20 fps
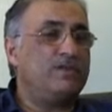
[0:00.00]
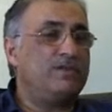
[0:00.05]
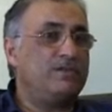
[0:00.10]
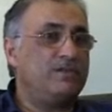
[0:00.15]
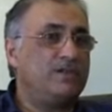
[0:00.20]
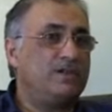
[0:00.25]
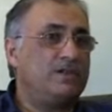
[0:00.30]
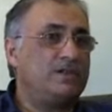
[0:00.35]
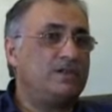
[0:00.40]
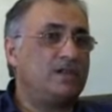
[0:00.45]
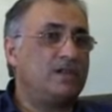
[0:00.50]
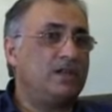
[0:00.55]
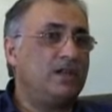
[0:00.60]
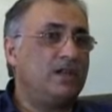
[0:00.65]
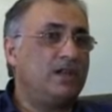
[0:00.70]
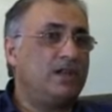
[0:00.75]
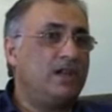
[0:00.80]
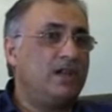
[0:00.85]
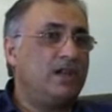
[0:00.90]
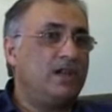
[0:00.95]
virtually
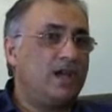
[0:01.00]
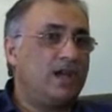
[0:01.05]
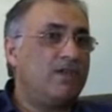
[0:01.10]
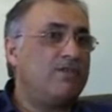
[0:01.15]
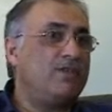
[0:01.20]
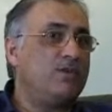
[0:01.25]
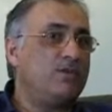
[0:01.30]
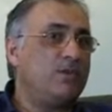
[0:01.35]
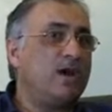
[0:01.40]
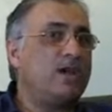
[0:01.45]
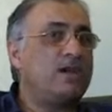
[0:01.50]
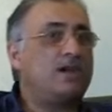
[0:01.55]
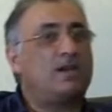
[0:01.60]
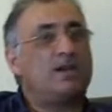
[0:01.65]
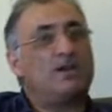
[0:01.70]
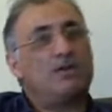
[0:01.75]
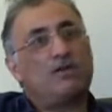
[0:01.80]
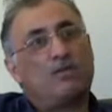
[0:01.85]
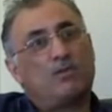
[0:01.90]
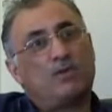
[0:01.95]
every white
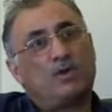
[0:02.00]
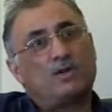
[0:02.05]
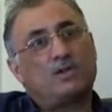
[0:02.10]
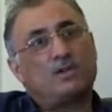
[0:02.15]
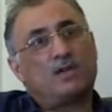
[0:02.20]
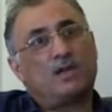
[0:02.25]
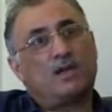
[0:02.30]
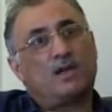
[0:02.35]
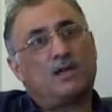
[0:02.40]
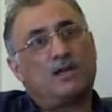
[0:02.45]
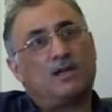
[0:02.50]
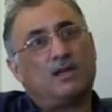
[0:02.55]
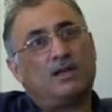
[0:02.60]
kid on one side